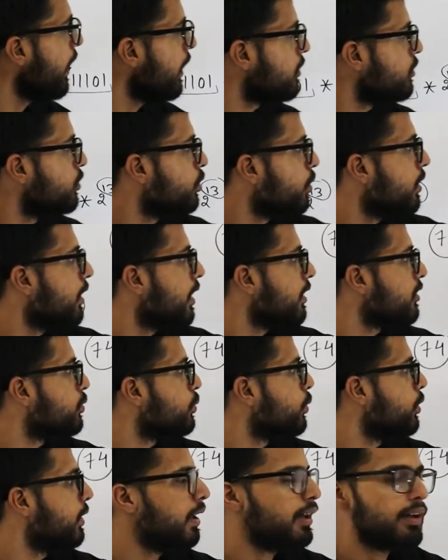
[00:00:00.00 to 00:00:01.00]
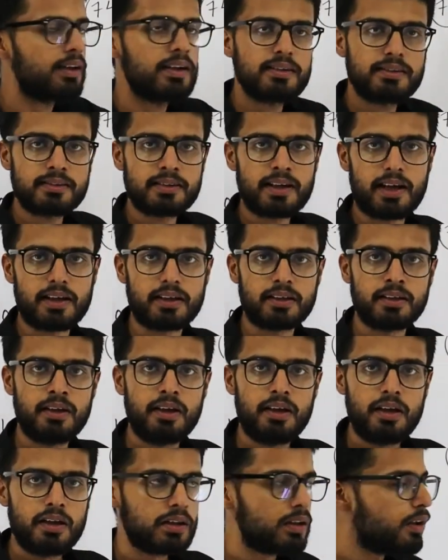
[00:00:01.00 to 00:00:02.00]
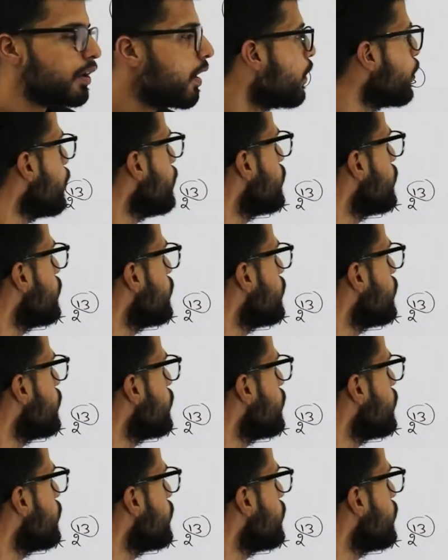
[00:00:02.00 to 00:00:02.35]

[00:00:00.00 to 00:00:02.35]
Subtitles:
actual exponent is 10. Now